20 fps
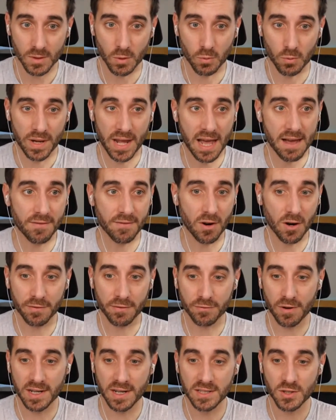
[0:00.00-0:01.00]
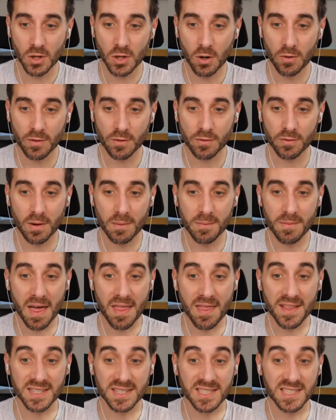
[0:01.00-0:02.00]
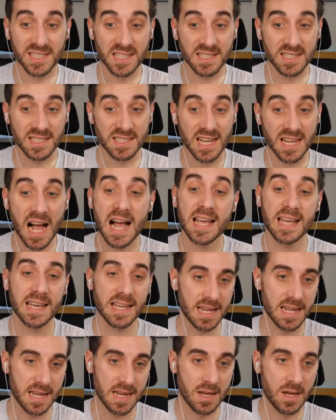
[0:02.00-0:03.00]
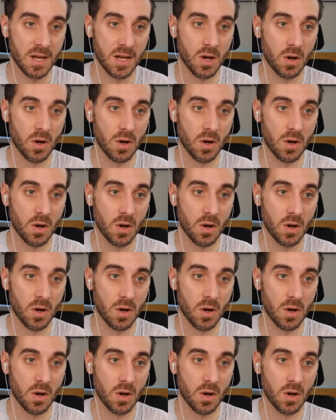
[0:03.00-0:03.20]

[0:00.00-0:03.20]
we have our friends over from the Society,